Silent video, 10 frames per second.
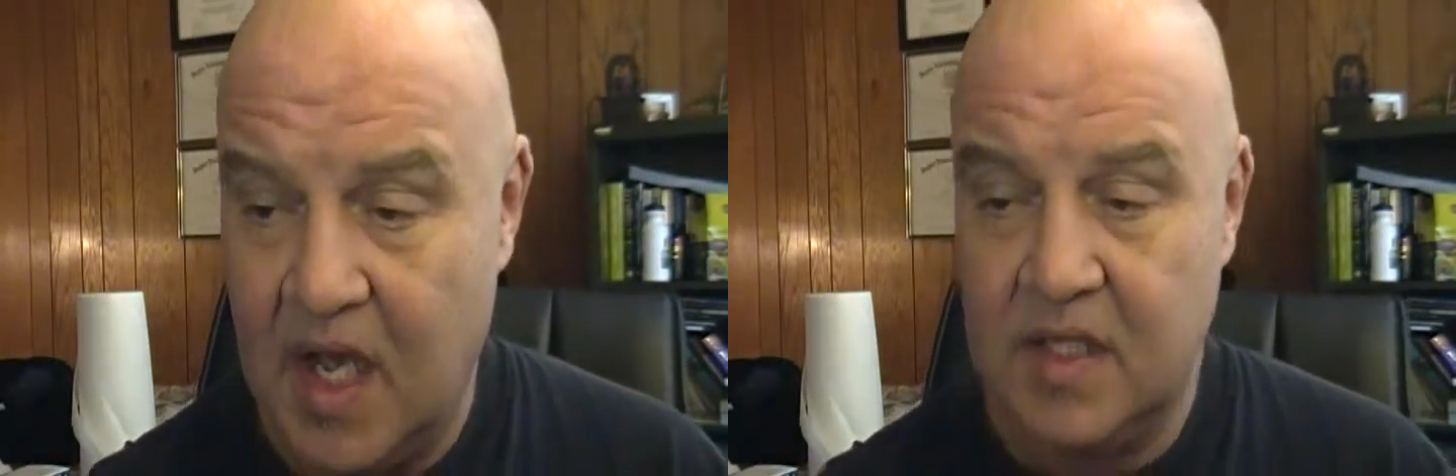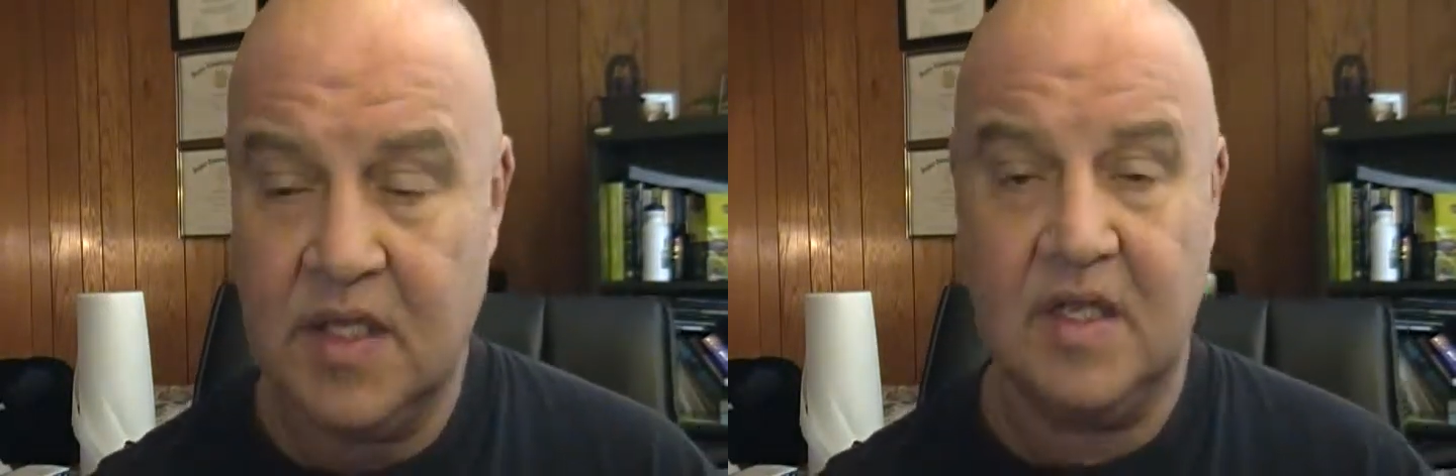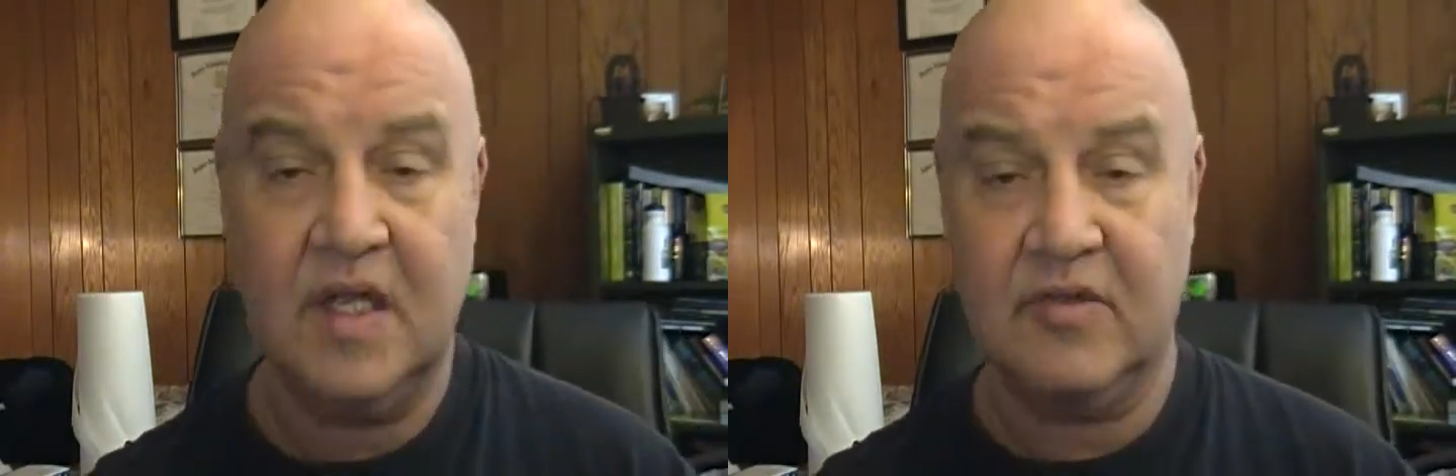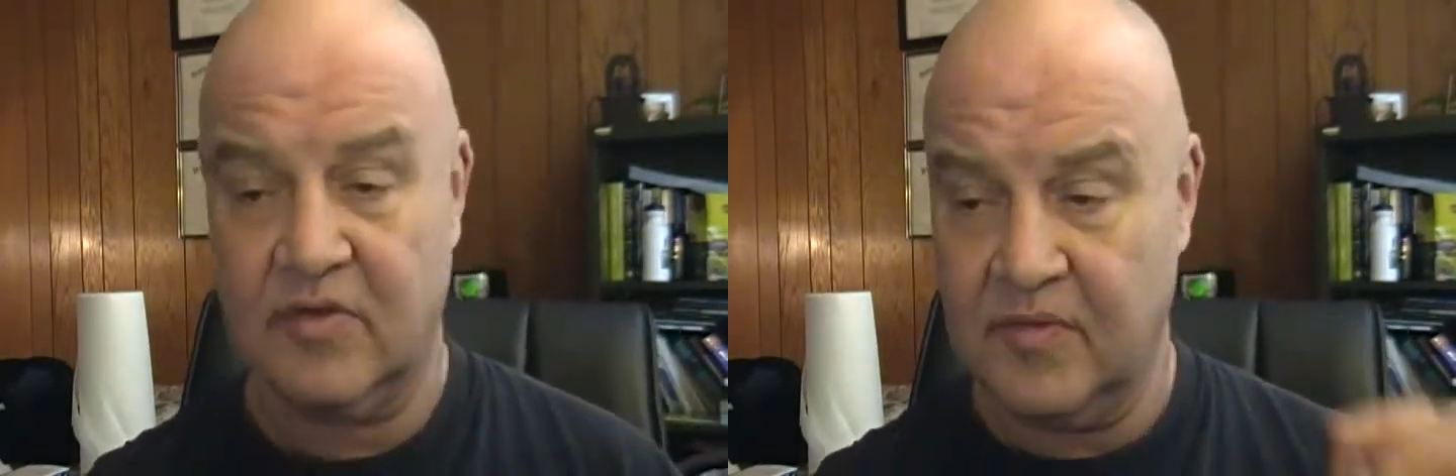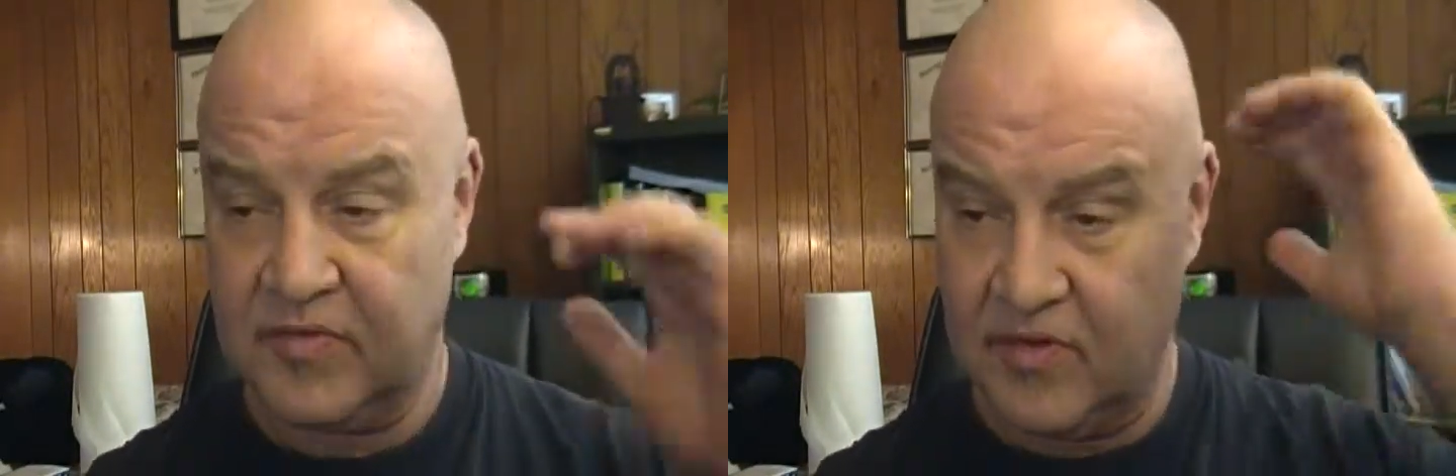And then in
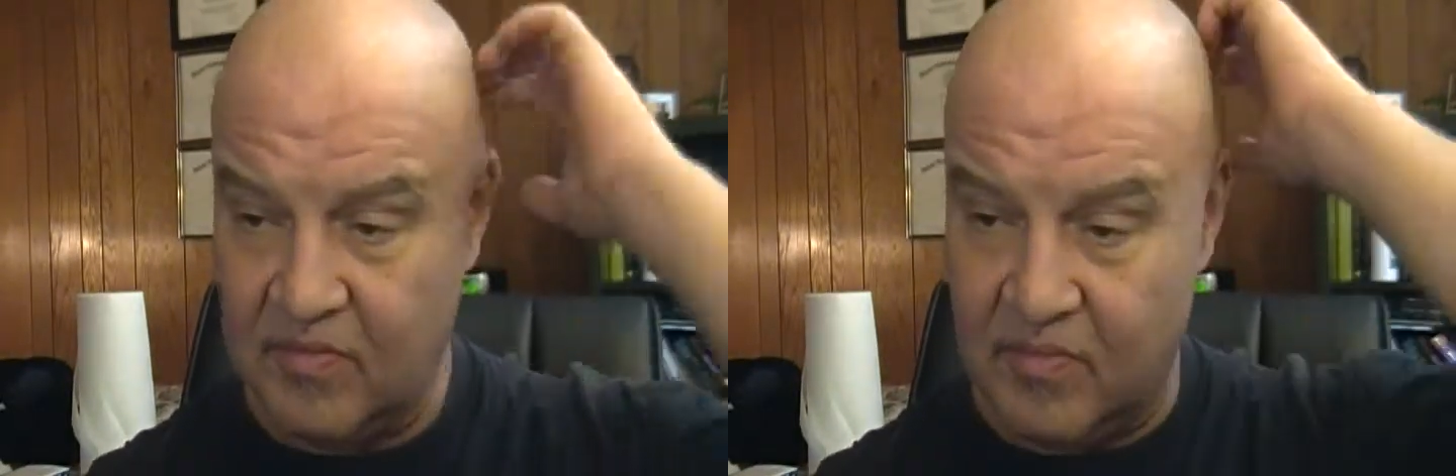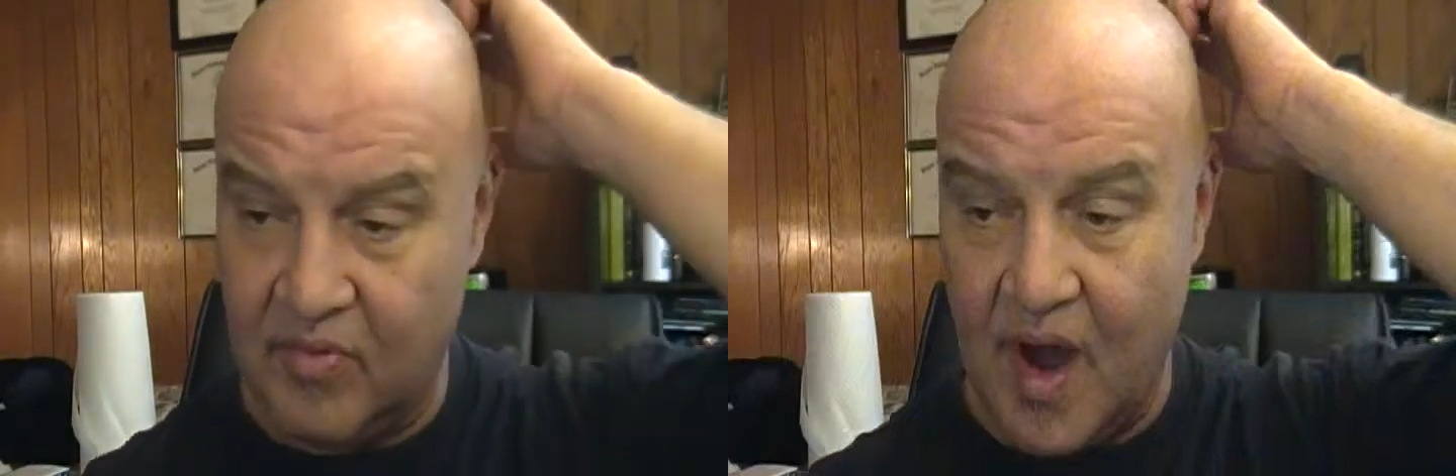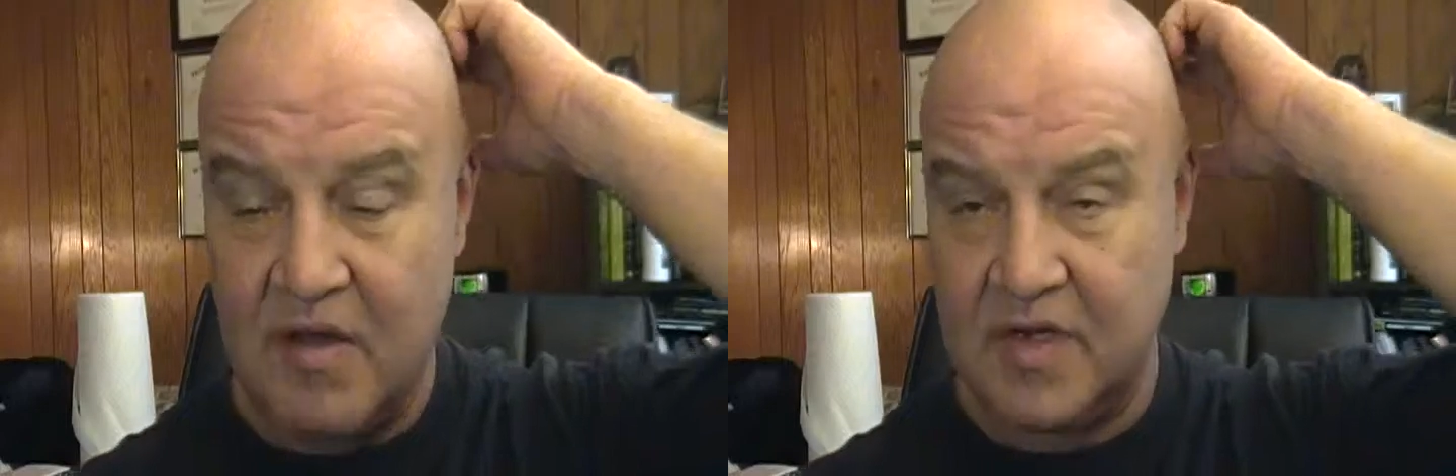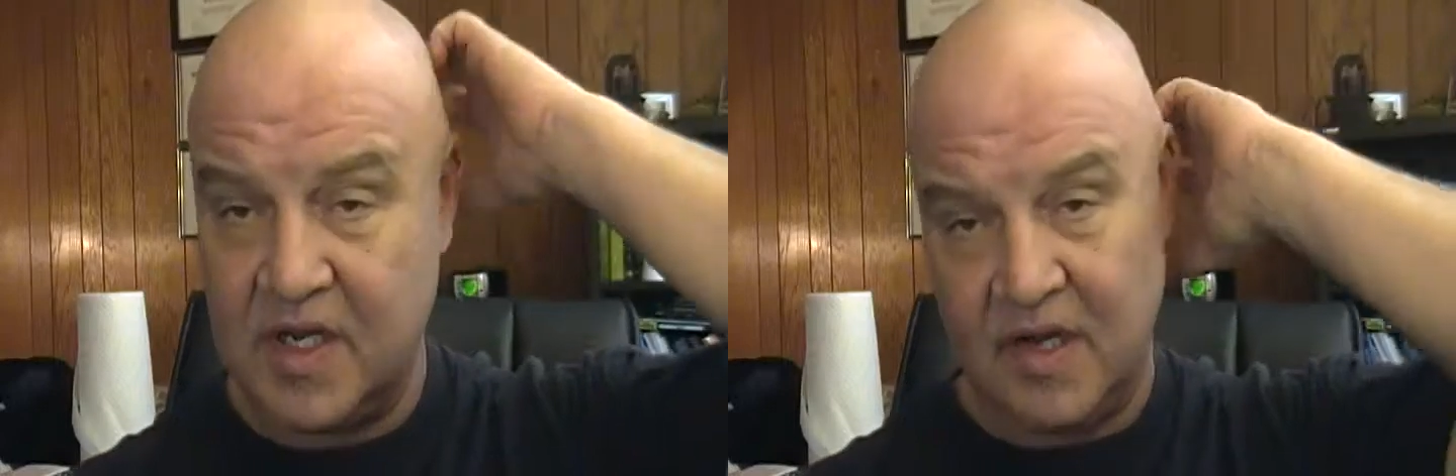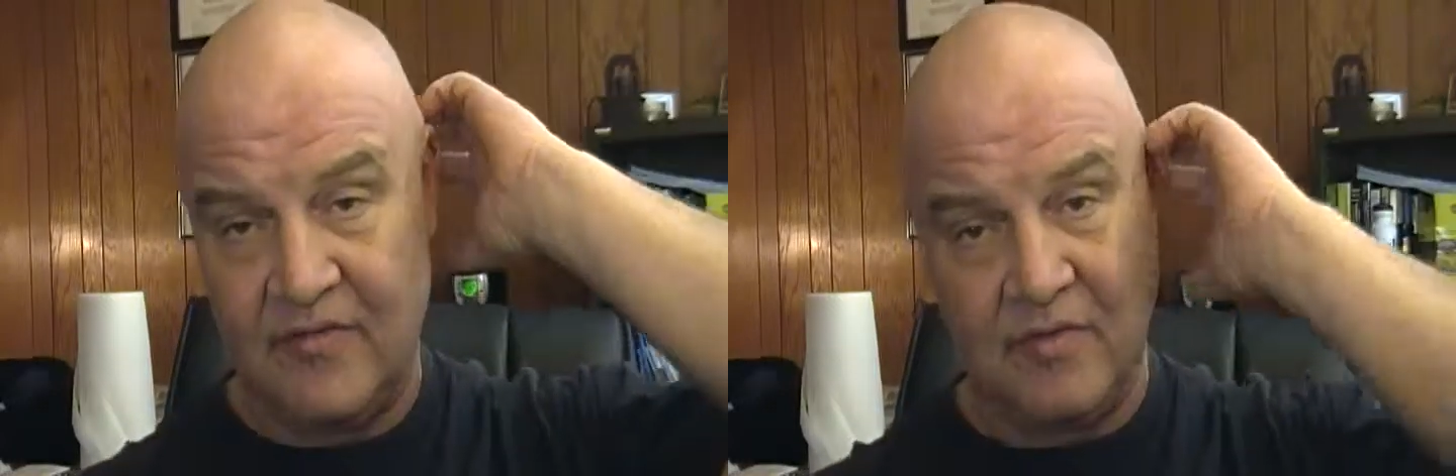terms of the
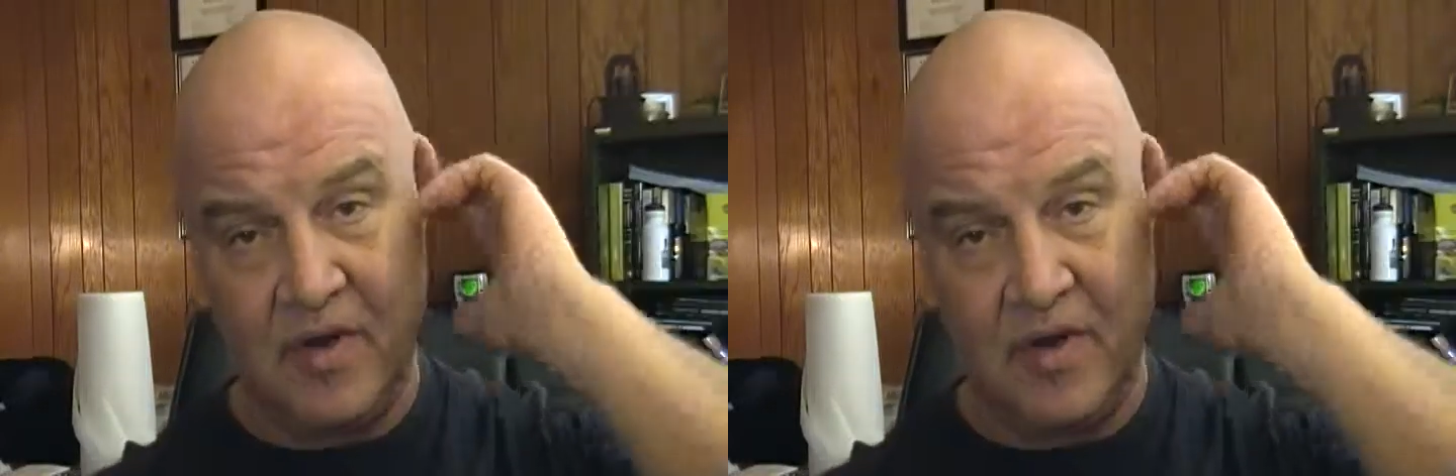browning of